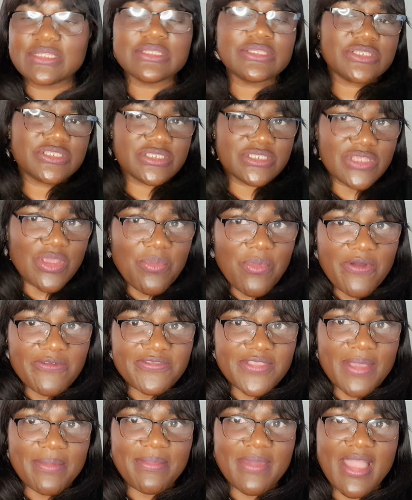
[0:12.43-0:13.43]
Some
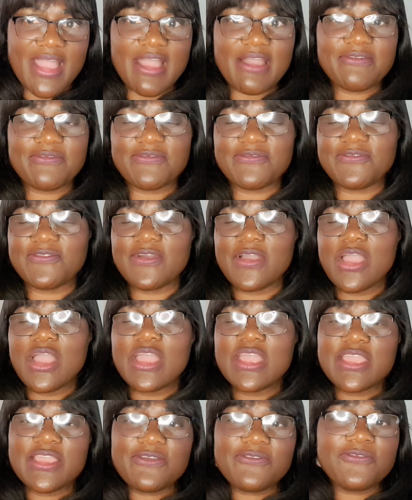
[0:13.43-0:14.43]
of them have
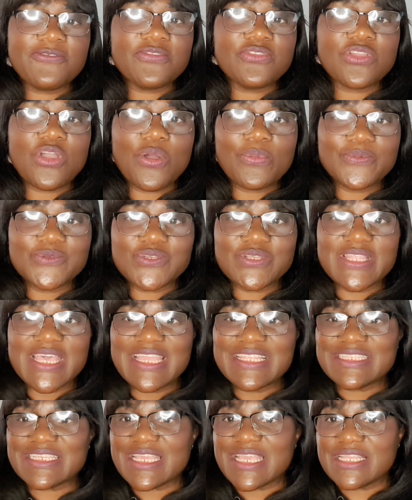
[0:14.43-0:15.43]
even up to
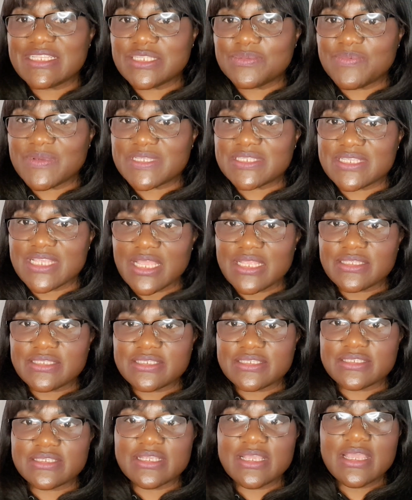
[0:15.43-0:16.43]

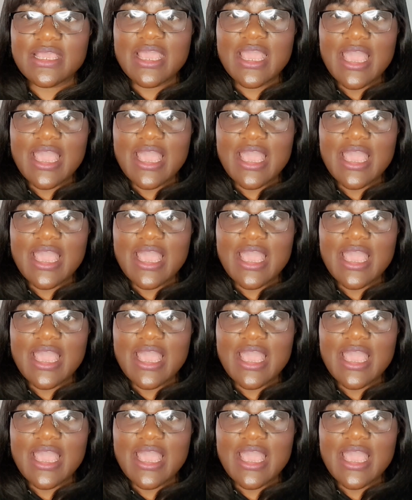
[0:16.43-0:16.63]
98%